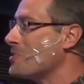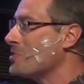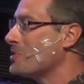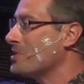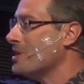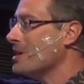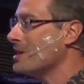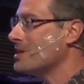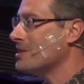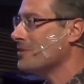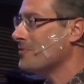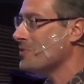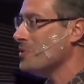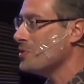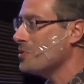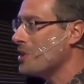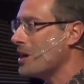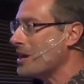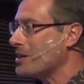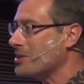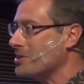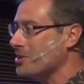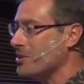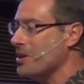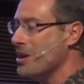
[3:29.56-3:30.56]
6 if you'd
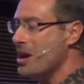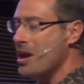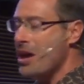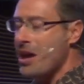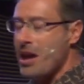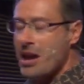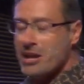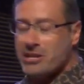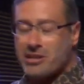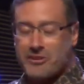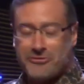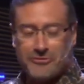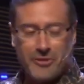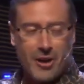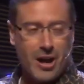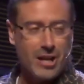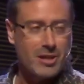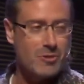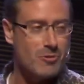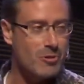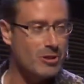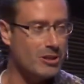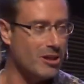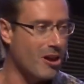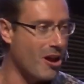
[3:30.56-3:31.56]
like to
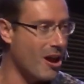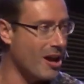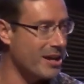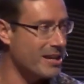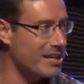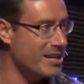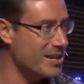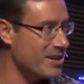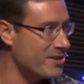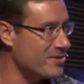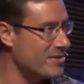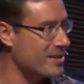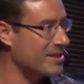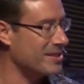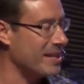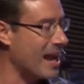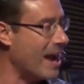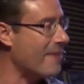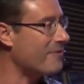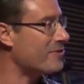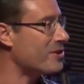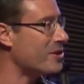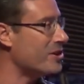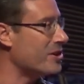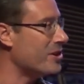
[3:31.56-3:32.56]
follow along here this
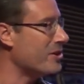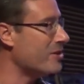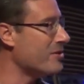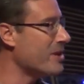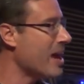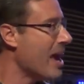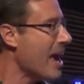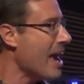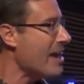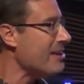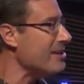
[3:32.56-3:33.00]
afternoon.